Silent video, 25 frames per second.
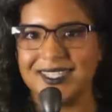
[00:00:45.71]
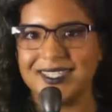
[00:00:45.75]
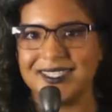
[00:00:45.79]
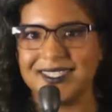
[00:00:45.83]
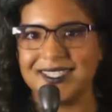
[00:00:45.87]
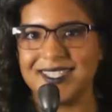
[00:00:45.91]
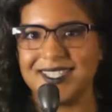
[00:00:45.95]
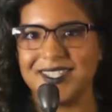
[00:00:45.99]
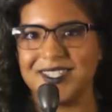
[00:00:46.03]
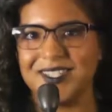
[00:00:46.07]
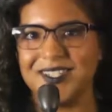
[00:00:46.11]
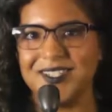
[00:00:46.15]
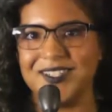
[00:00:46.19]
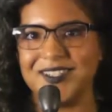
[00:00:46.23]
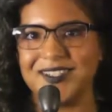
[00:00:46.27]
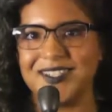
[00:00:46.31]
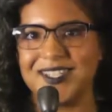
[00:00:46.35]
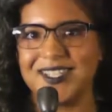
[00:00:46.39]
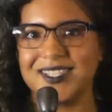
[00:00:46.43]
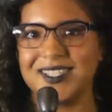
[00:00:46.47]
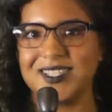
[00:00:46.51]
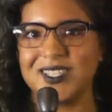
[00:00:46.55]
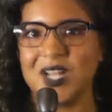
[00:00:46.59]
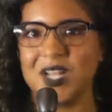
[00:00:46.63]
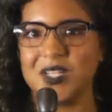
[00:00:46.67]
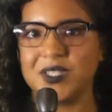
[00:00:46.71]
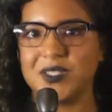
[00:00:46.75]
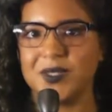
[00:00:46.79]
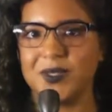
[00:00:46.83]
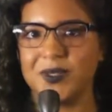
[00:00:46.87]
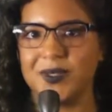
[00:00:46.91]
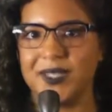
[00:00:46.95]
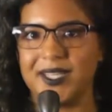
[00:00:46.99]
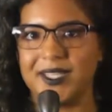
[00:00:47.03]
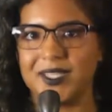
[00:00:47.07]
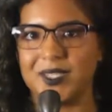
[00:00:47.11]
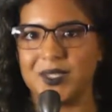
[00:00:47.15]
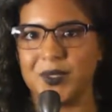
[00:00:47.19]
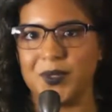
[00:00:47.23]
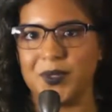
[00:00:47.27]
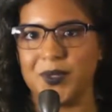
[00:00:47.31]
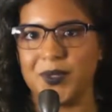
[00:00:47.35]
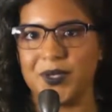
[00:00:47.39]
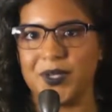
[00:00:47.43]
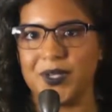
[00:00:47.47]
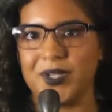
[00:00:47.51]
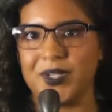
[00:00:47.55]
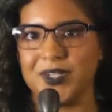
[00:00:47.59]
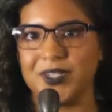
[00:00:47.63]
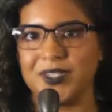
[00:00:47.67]
Seniors, it's not too late to
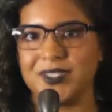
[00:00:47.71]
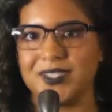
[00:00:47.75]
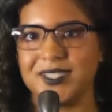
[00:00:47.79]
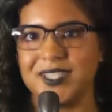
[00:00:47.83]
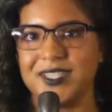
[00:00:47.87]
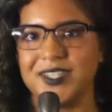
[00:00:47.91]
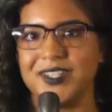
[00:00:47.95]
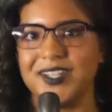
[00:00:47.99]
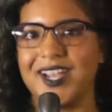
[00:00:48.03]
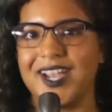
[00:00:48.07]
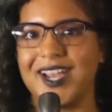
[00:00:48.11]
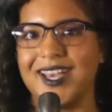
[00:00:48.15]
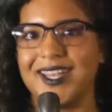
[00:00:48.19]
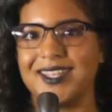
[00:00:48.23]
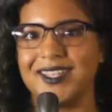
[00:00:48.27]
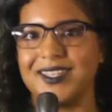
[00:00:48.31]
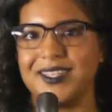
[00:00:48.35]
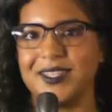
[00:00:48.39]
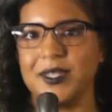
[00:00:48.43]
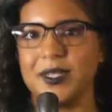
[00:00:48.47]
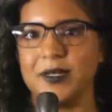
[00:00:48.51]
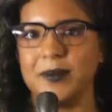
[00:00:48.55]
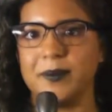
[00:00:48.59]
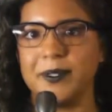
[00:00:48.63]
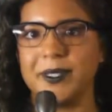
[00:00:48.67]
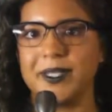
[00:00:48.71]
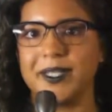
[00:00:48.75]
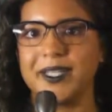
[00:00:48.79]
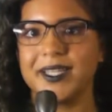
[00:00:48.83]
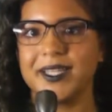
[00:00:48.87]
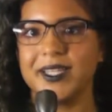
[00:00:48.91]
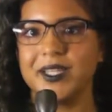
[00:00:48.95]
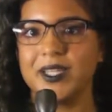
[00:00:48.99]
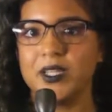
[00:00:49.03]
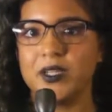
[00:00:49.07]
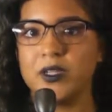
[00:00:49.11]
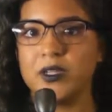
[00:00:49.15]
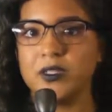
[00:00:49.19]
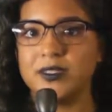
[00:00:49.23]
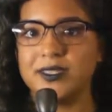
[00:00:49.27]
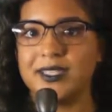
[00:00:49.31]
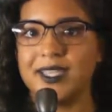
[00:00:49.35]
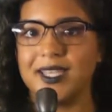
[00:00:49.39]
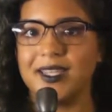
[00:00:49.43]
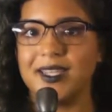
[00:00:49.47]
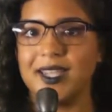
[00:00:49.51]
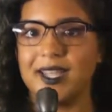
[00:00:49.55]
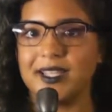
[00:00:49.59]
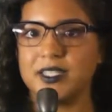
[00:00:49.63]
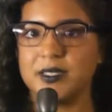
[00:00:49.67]
order your senior ad in the yearbook.
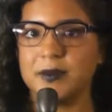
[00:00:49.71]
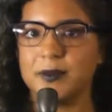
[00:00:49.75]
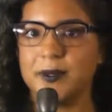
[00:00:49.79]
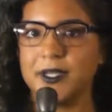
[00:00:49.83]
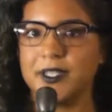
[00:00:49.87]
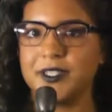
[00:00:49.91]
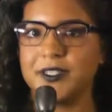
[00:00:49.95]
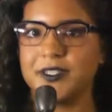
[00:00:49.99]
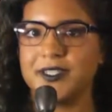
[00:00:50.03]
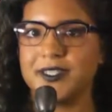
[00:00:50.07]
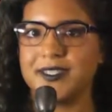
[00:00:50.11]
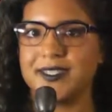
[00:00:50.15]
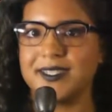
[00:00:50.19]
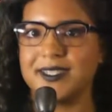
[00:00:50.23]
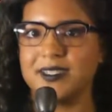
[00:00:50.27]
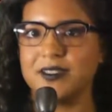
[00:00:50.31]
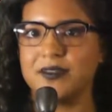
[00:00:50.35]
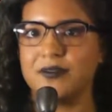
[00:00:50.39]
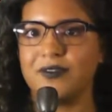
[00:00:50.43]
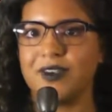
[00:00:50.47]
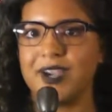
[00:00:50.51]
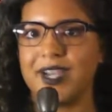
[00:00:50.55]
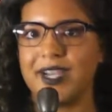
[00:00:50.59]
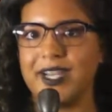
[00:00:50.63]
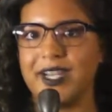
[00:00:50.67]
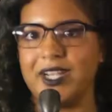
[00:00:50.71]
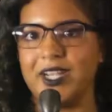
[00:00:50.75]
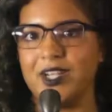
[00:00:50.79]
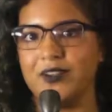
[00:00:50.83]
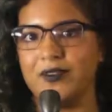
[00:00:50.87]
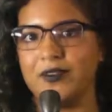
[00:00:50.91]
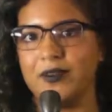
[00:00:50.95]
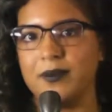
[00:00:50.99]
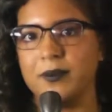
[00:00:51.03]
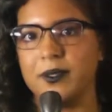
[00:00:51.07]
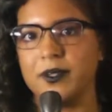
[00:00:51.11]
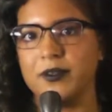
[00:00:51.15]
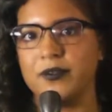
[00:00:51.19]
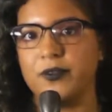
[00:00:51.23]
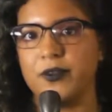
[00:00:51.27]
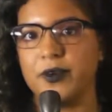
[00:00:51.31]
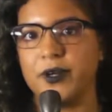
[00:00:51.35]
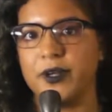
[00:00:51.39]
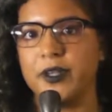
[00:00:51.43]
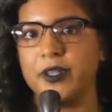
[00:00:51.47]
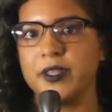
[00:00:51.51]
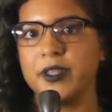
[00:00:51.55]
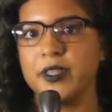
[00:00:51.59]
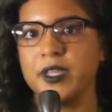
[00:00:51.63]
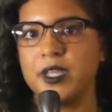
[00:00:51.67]
Deadline to purchase is Friday, November
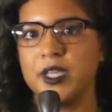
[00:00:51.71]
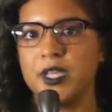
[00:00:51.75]
4th.